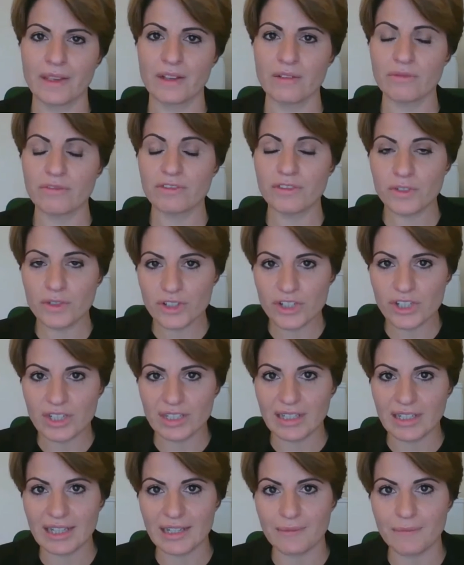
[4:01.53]

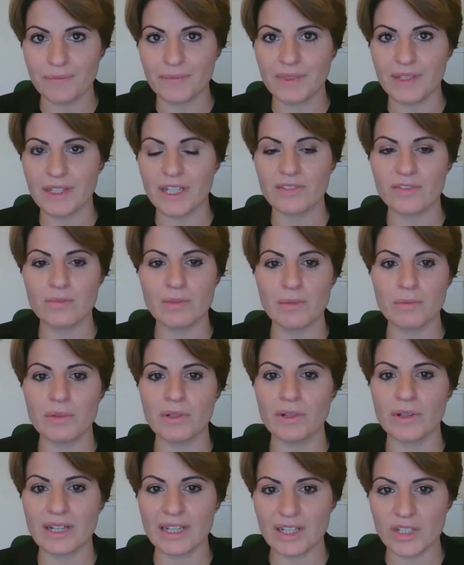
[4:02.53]
Unfortunately, the government were
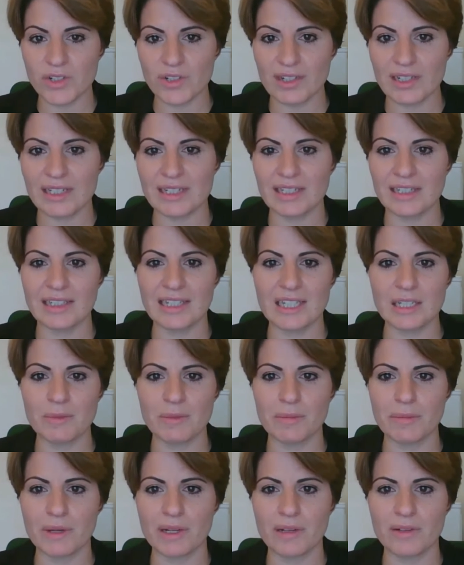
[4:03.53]
not interested in these
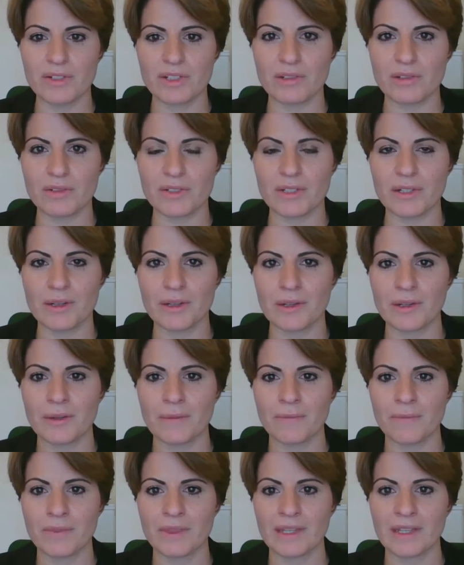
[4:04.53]
proposals.
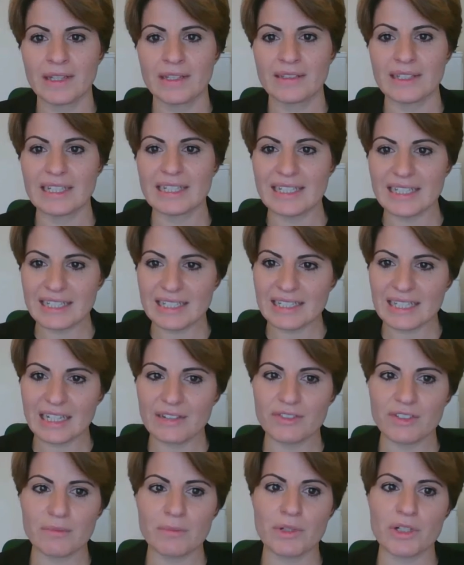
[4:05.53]
They did,
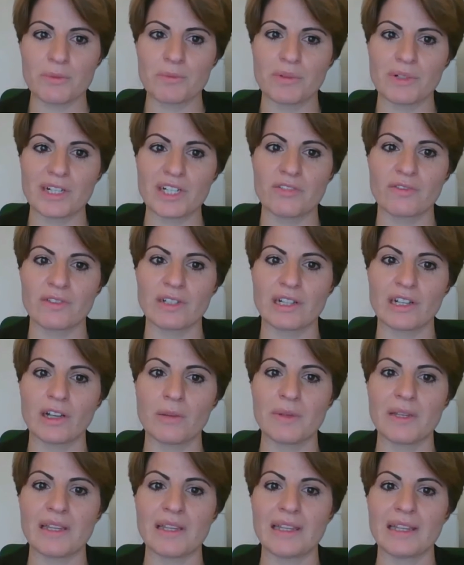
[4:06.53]
after much pressure and
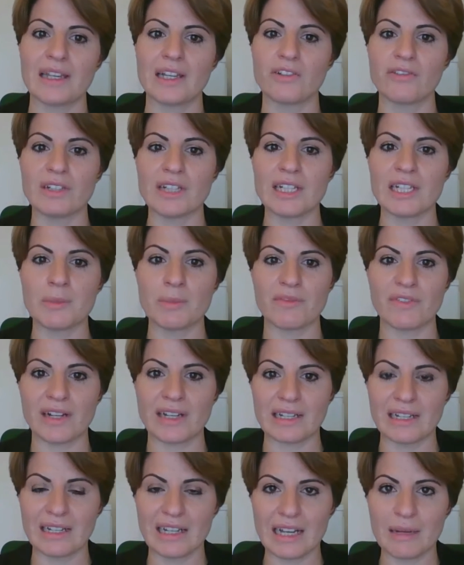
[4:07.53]
lobbying, agree to
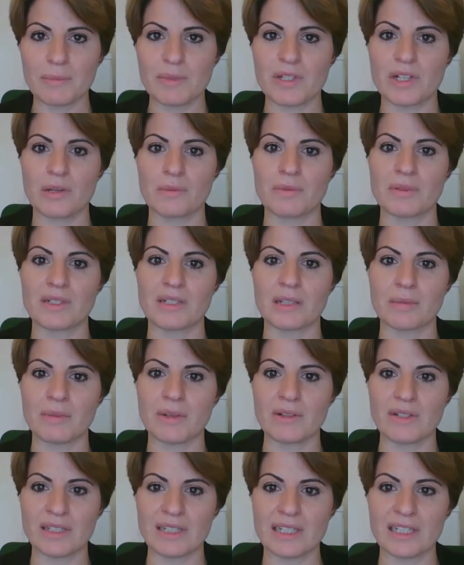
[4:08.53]
provide laptops to the
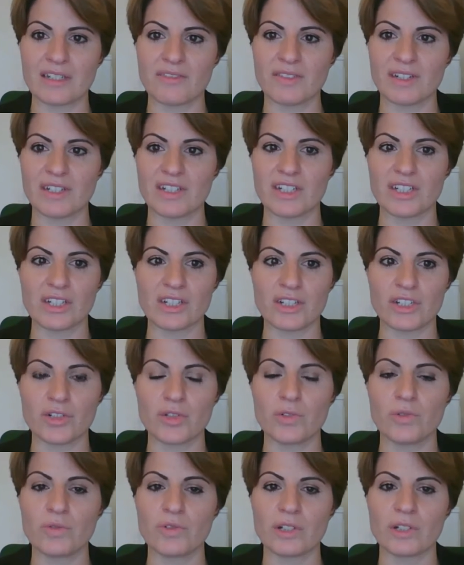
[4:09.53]
most disadvantaged in
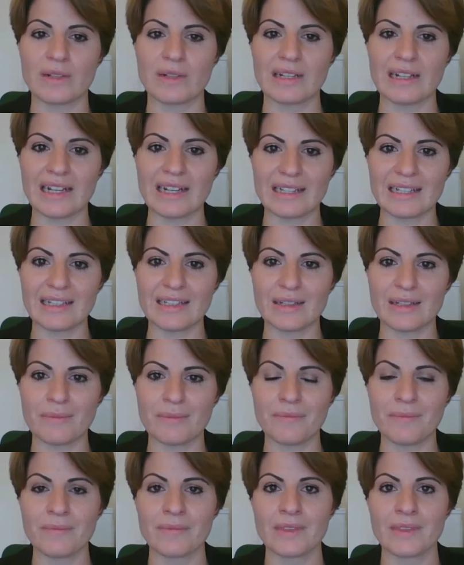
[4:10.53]
schools who are lacking them.